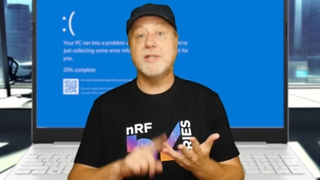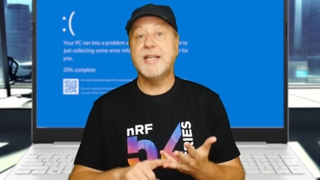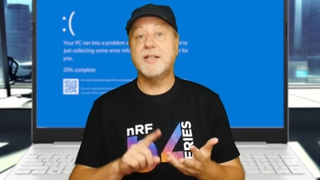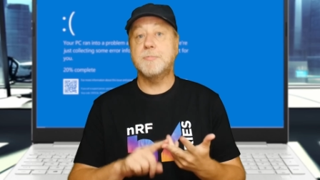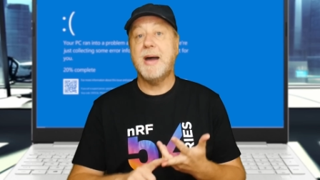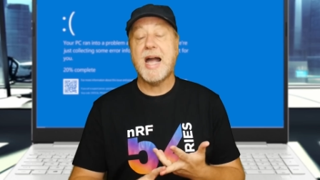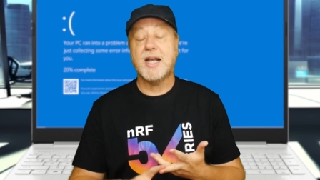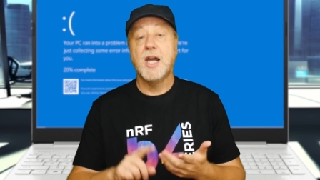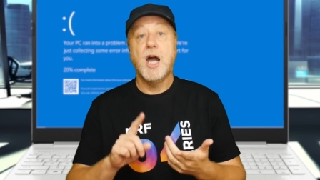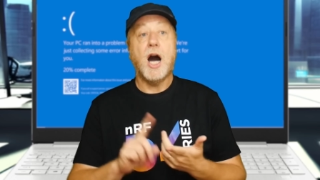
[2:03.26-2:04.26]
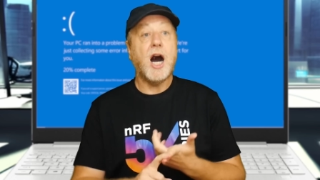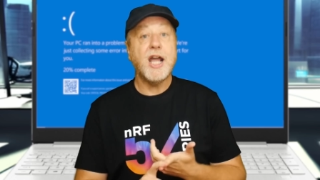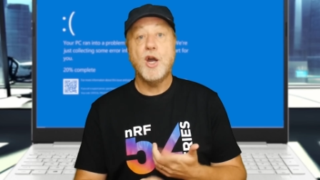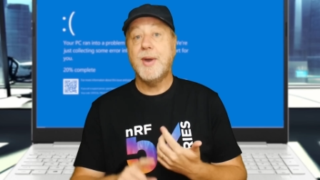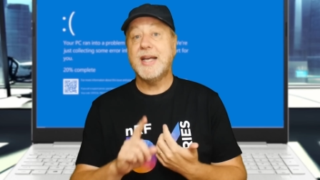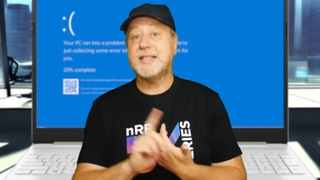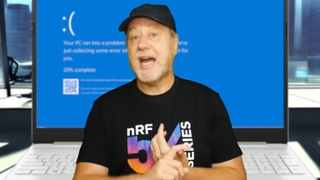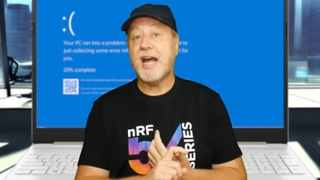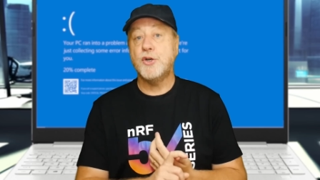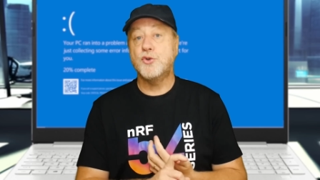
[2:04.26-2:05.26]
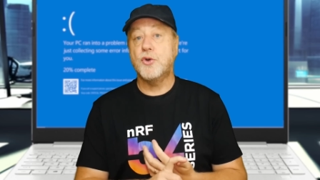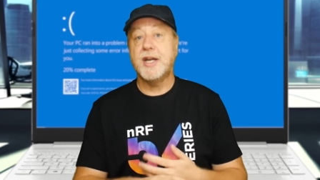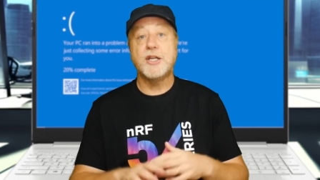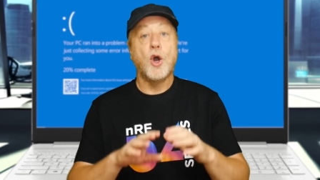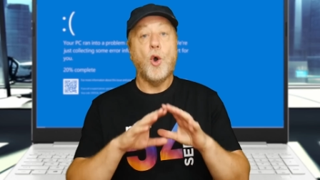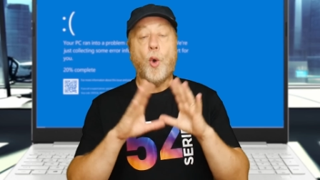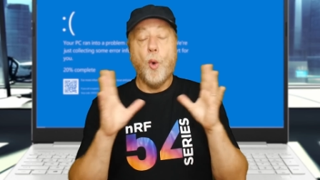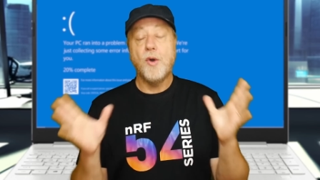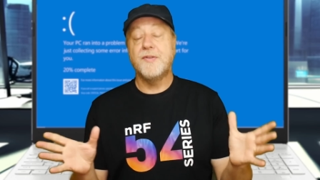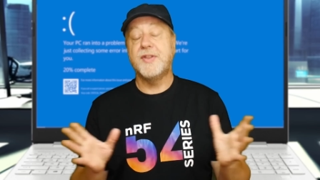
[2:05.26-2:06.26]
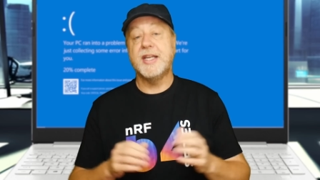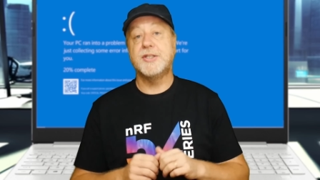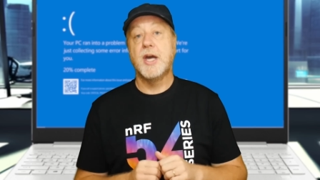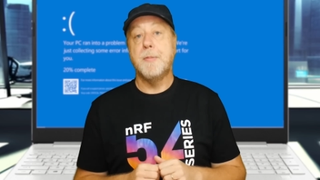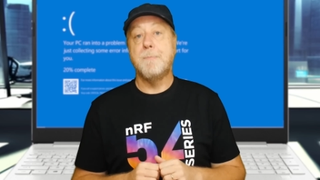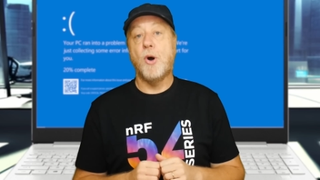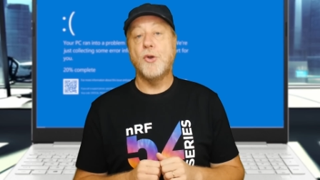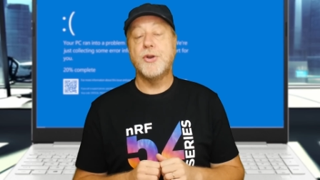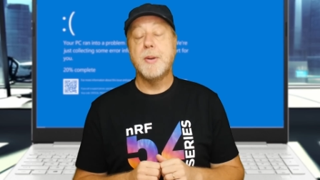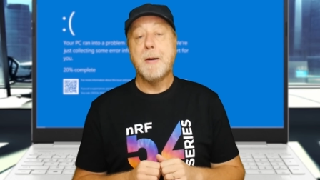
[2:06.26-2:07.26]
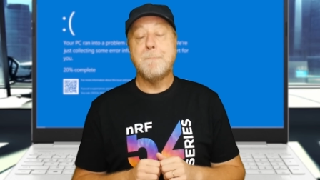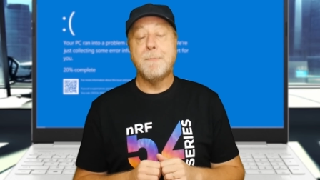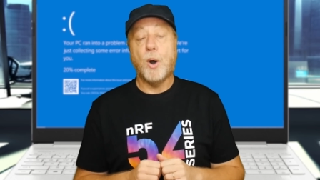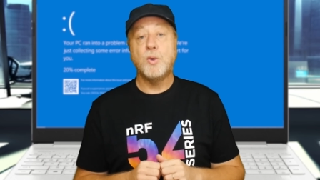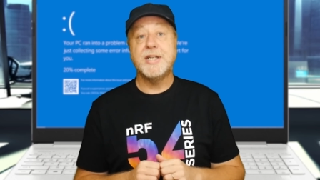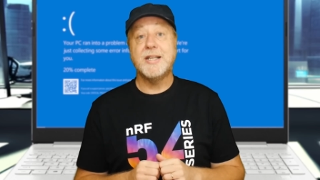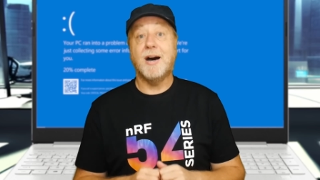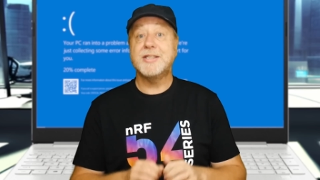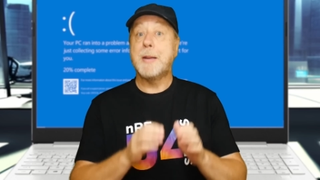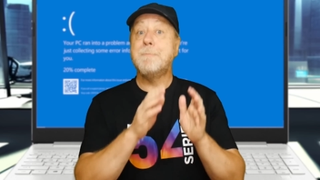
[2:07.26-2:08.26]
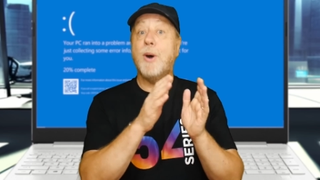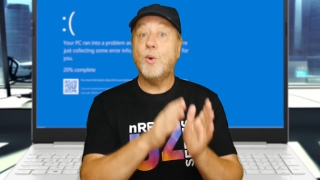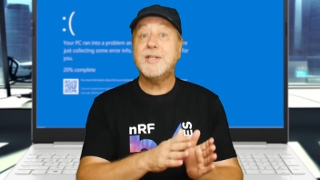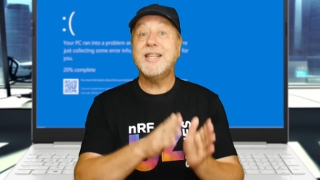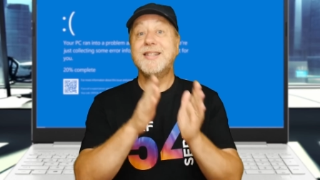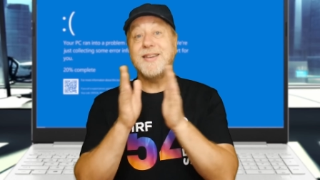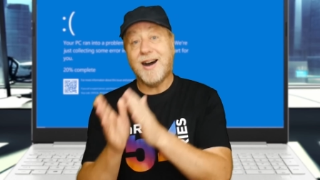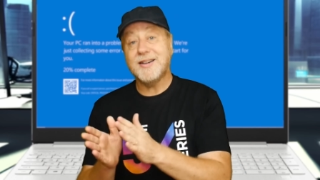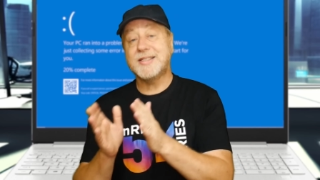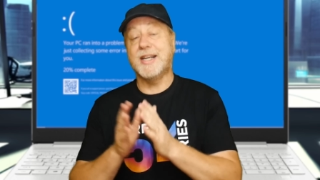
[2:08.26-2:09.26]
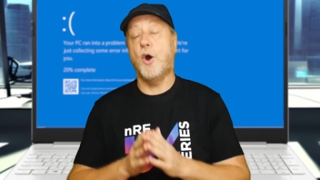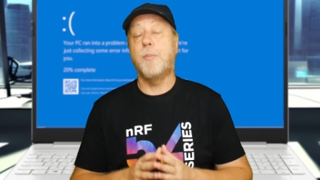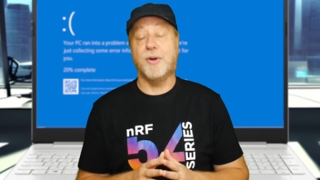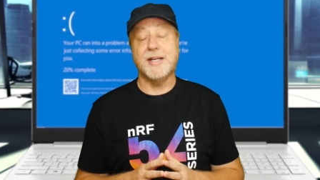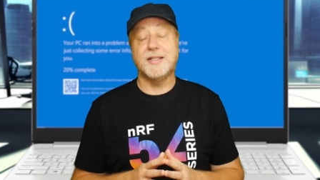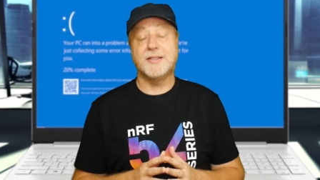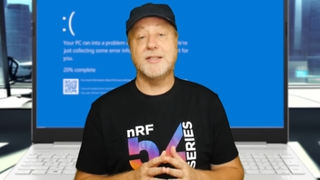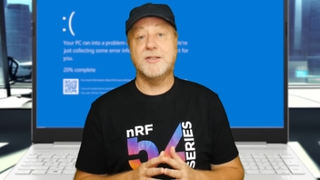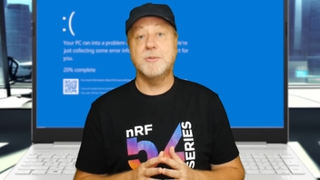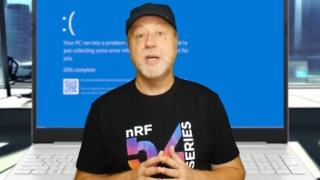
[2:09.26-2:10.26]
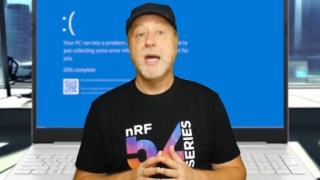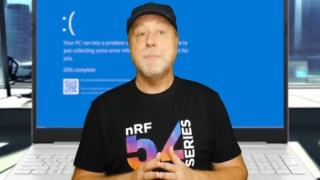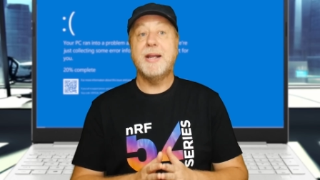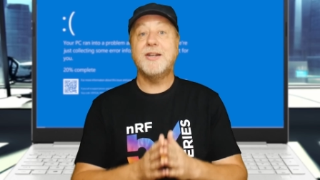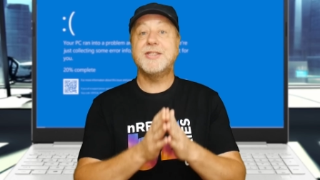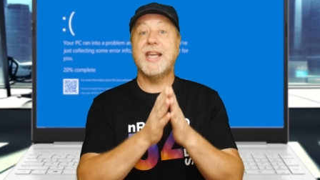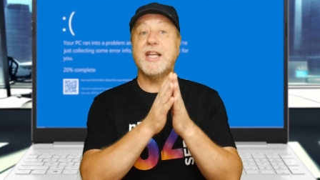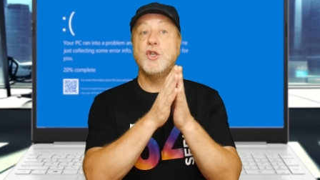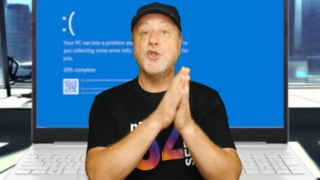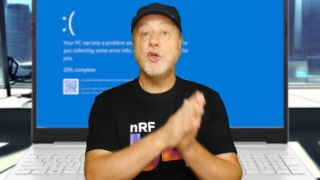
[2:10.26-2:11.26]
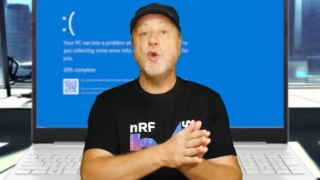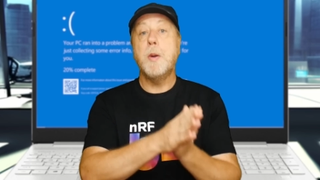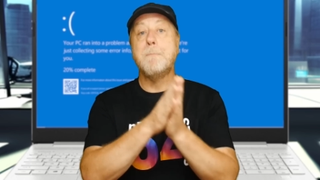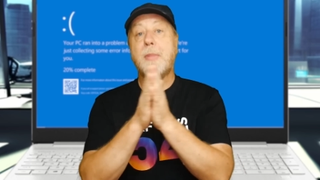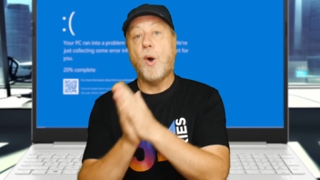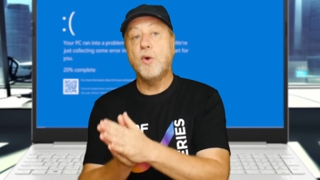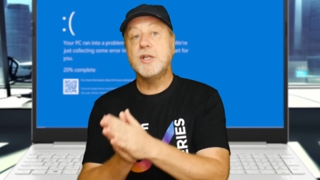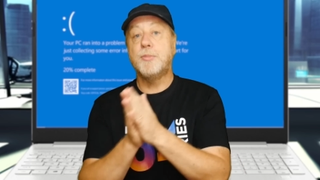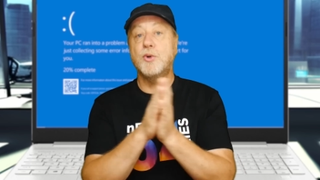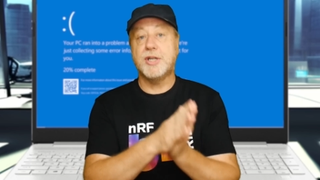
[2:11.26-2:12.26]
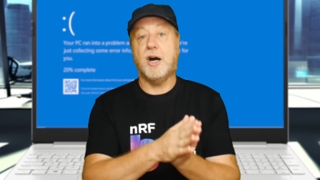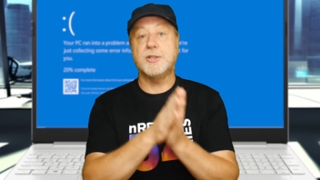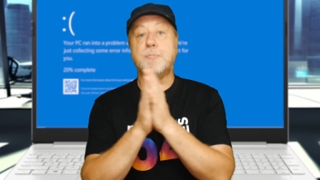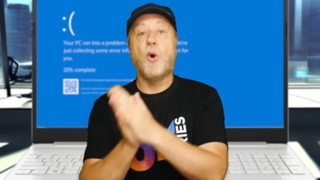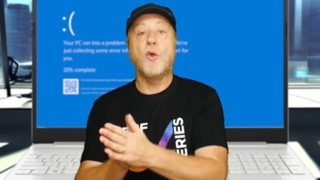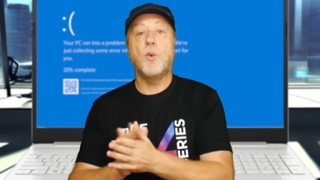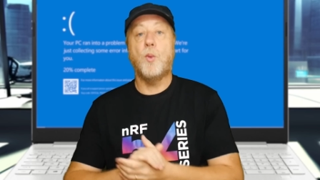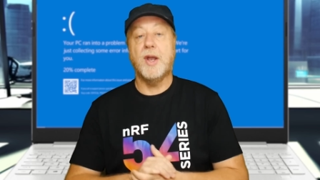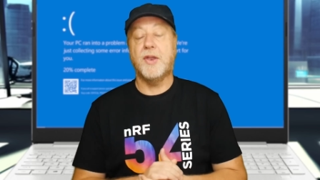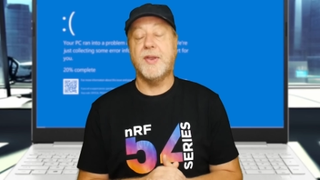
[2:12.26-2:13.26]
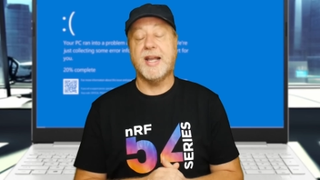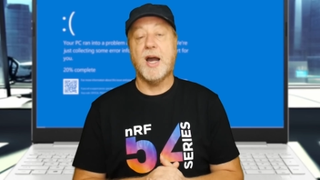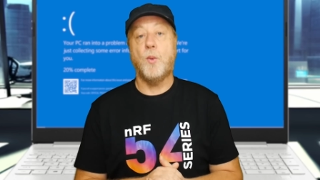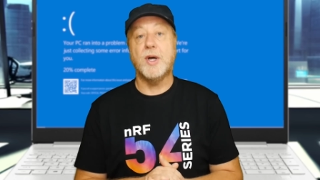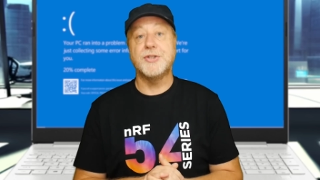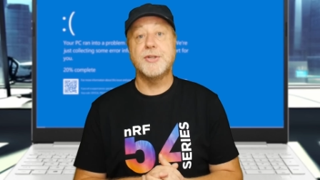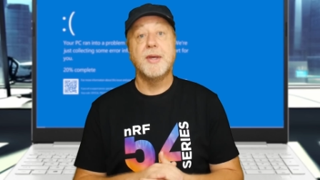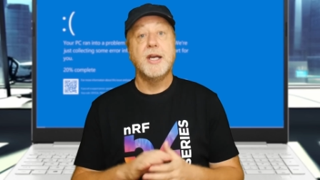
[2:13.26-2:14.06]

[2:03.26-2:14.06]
Linux, Mac, iOS, Android, all of these modern multitasking operating systems, because they can do multiple tasks, more than one thing at once.